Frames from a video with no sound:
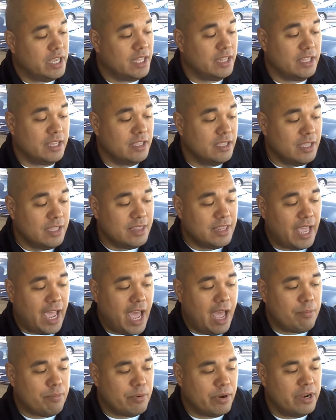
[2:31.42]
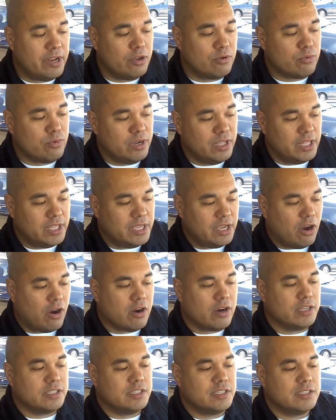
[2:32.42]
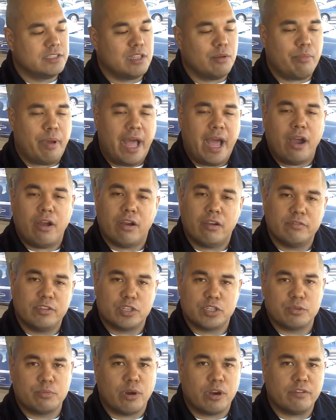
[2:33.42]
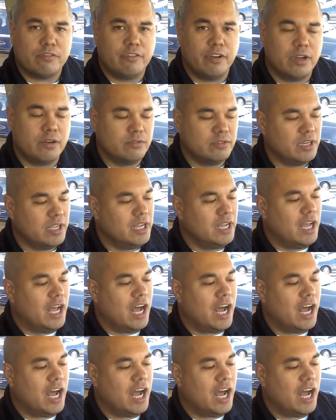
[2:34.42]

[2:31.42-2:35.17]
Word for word: again, the app radio really harnesses the power of the smartphone.